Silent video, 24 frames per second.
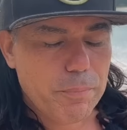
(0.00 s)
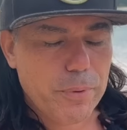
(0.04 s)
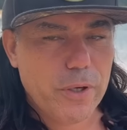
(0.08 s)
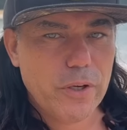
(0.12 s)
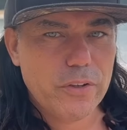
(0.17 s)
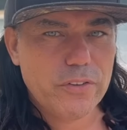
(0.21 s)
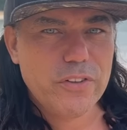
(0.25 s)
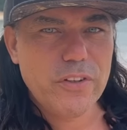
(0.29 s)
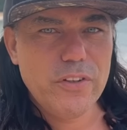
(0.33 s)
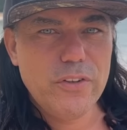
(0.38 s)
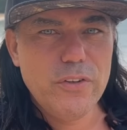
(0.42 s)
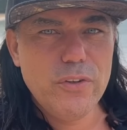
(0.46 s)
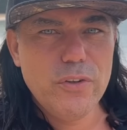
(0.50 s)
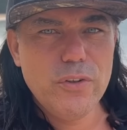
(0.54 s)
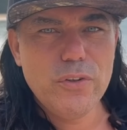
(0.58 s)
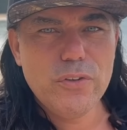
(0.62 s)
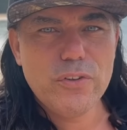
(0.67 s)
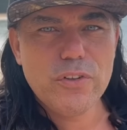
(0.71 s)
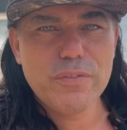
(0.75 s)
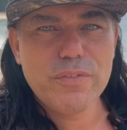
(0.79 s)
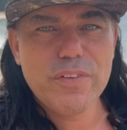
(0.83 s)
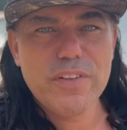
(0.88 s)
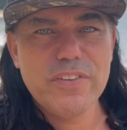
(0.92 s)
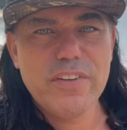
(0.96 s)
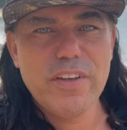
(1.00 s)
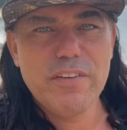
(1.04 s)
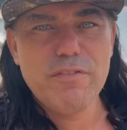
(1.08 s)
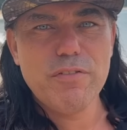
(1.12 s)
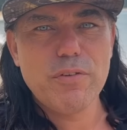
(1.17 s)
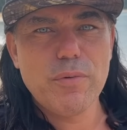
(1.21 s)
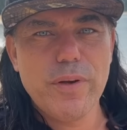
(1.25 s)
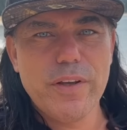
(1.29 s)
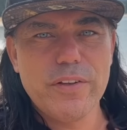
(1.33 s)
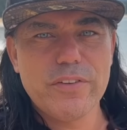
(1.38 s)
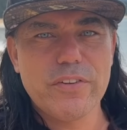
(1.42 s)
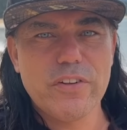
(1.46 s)
Because the use of these
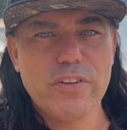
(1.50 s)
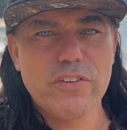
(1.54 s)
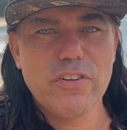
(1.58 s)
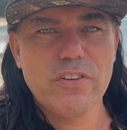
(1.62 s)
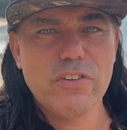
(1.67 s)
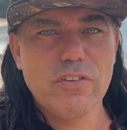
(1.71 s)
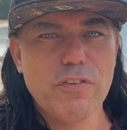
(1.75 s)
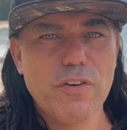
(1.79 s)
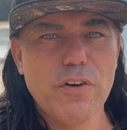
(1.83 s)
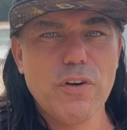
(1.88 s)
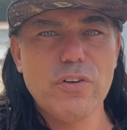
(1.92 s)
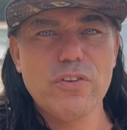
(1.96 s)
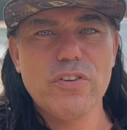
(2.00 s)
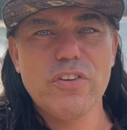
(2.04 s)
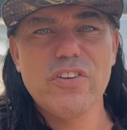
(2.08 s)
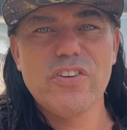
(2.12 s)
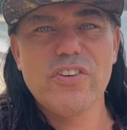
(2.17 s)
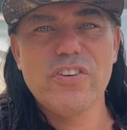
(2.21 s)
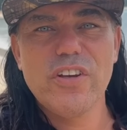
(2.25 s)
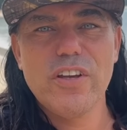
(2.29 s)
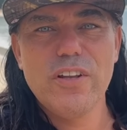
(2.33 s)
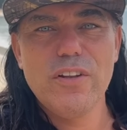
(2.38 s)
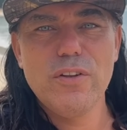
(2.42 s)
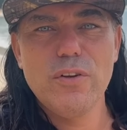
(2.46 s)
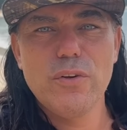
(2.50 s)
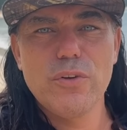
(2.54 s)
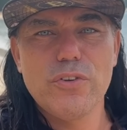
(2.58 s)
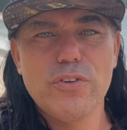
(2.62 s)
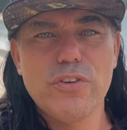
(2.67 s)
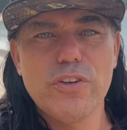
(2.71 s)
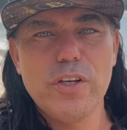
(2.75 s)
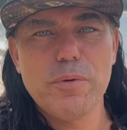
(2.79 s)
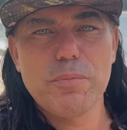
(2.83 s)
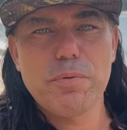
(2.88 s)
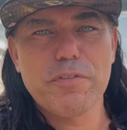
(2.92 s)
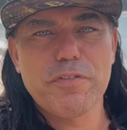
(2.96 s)
influencers is of course a shitload
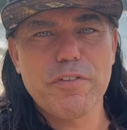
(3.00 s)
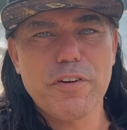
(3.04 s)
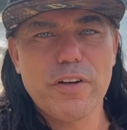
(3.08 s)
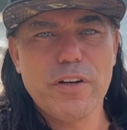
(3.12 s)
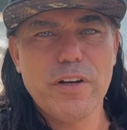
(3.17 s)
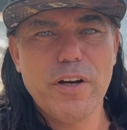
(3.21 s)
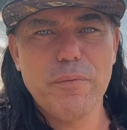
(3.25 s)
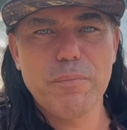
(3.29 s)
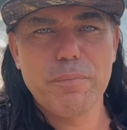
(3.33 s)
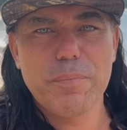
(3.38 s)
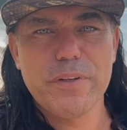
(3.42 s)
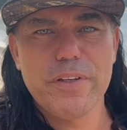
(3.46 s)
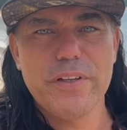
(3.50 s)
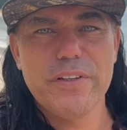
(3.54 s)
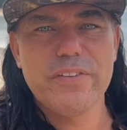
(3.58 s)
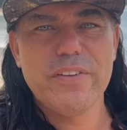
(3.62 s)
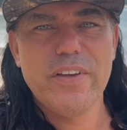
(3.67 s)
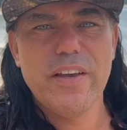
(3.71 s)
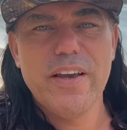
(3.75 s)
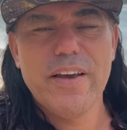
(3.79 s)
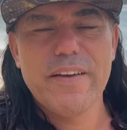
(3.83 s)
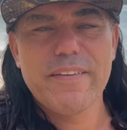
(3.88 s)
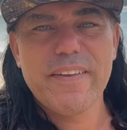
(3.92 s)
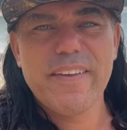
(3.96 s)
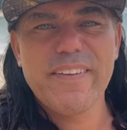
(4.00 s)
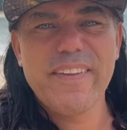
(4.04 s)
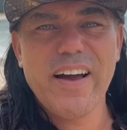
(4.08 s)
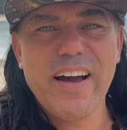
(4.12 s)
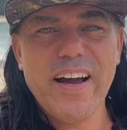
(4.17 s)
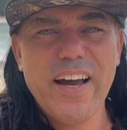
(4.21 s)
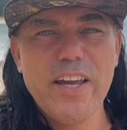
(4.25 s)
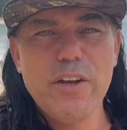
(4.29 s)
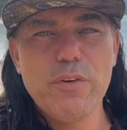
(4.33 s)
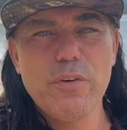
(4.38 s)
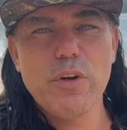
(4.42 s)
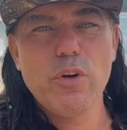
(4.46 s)
cheaper for companies than
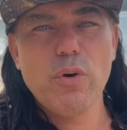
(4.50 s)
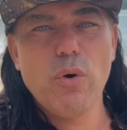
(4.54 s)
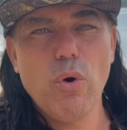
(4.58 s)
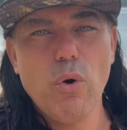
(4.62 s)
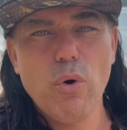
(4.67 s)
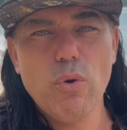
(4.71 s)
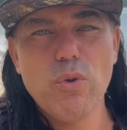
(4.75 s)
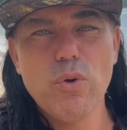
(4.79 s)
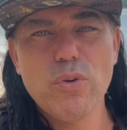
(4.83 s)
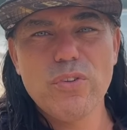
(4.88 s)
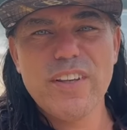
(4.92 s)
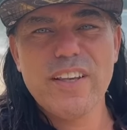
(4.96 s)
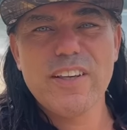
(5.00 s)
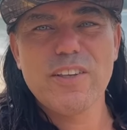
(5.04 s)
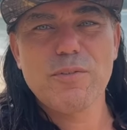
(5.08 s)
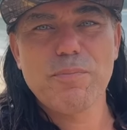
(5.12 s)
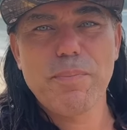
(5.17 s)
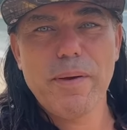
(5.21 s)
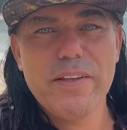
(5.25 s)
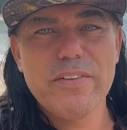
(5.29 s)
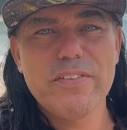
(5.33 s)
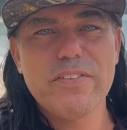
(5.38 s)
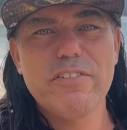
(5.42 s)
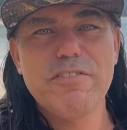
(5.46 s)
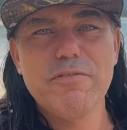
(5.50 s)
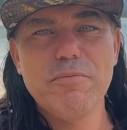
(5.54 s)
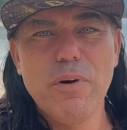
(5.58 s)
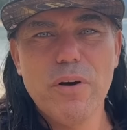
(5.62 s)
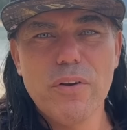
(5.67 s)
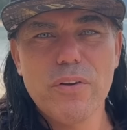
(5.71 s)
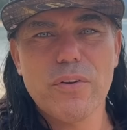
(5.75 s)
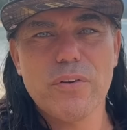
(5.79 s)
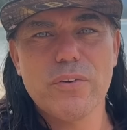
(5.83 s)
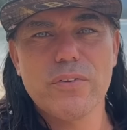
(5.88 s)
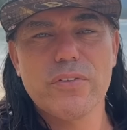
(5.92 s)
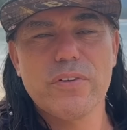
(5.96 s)
hiring all those expensive
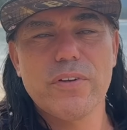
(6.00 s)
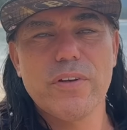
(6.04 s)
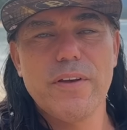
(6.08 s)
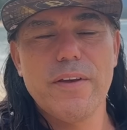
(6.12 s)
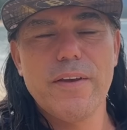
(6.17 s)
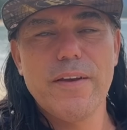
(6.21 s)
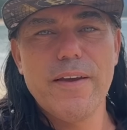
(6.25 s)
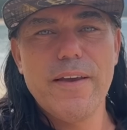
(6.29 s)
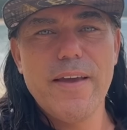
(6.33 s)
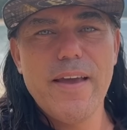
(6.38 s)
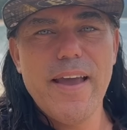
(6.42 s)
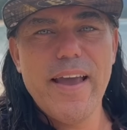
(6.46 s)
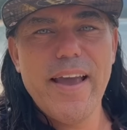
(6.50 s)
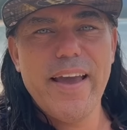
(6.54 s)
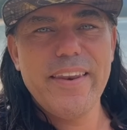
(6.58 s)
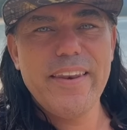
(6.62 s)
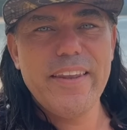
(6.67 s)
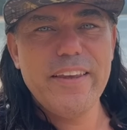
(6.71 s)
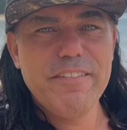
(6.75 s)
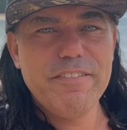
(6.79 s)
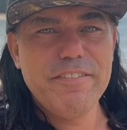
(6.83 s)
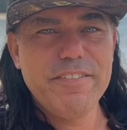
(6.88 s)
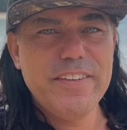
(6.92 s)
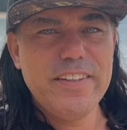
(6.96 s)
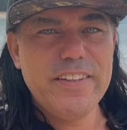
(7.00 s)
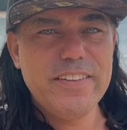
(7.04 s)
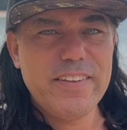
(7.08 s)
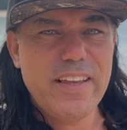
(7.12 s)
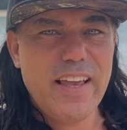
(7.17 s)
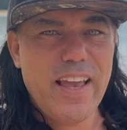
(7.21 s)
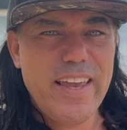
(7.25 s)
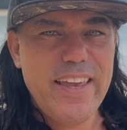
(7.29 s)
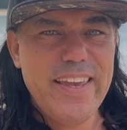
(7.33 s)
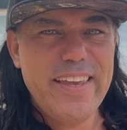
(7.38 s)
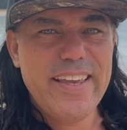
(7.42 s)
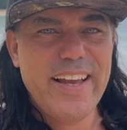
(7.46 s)
models. And if these
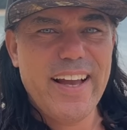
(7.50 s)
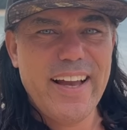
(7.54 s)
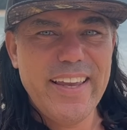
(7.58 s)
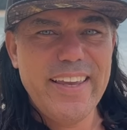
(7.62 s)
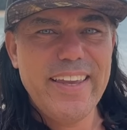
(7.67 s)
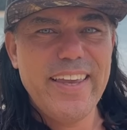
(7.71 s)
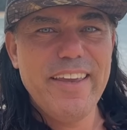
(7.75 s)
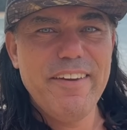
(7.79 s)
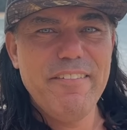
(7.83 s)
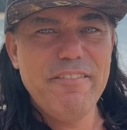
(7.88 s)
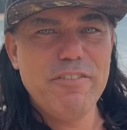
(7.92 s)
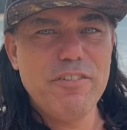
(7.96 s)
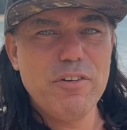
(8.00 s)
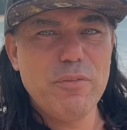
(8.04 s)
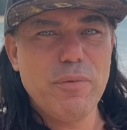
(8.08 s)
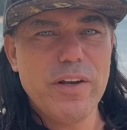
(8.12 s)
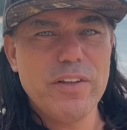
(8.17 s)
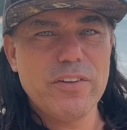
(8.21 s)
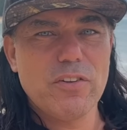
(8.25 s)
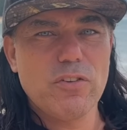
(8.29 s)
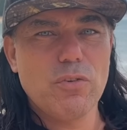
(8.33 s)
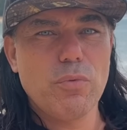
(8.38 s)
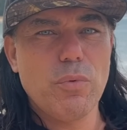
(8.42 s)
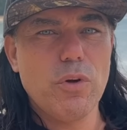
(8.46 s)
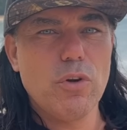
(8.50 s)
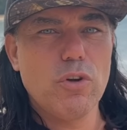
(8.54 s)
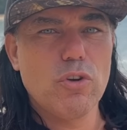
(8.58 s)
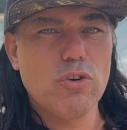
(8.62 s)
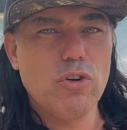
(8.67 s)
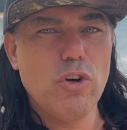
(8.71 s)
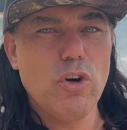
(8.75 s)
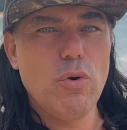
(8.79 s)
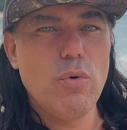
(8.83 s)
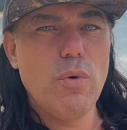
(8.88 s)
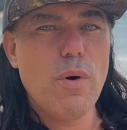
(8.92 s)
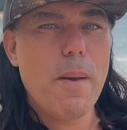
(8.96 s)
AI influencers will
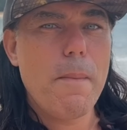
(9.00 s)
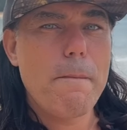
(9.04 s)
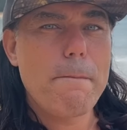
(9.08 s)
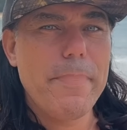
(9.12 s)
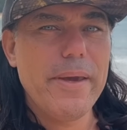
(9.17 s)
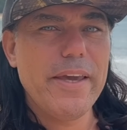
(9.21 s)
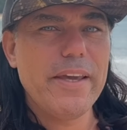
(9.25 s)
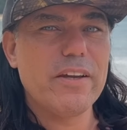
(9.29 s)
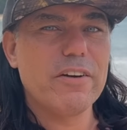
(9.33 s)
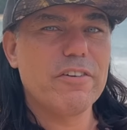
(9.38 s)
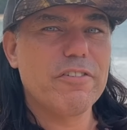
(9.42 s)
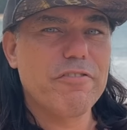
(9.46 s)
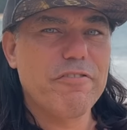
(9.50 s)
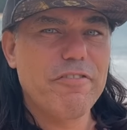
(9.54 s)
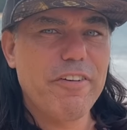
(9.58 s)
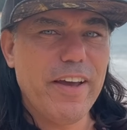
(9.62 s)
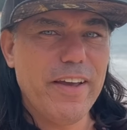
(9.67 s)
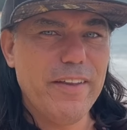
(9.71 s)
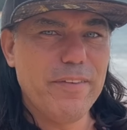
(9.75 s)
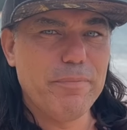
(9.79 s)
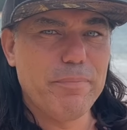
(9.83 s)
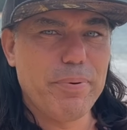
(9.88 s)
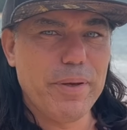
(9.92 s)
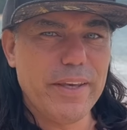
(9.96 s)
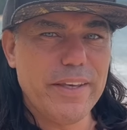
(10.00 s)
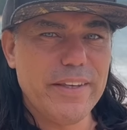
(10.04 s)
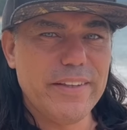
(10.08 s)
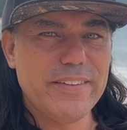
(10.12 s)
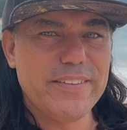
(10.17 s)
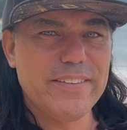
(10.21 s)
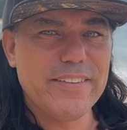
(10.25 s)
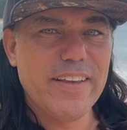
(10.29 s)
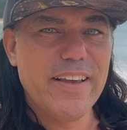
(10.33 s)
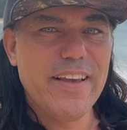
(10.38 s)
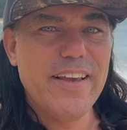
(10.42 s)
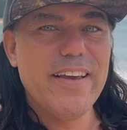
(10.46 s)
grow a bigger fan base